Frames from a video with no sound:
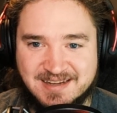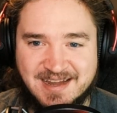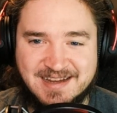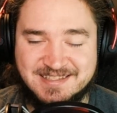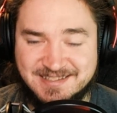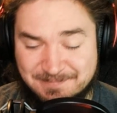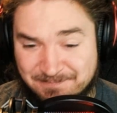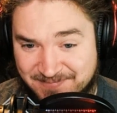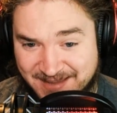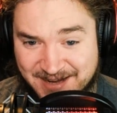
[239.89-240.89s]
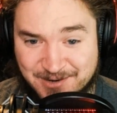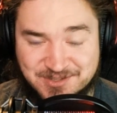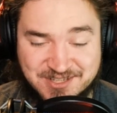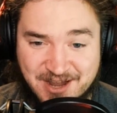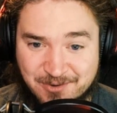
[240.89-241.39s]
Guys, I know
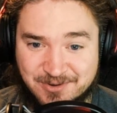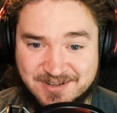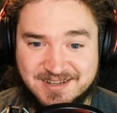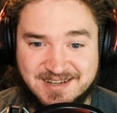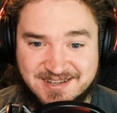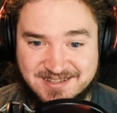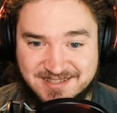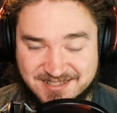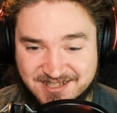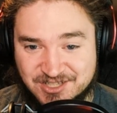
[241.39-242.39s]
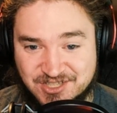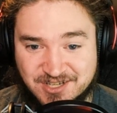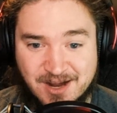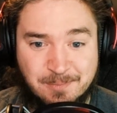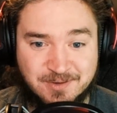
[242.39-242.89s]
it's an awkward discussion,
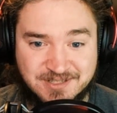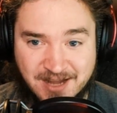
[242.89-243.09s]
an awkward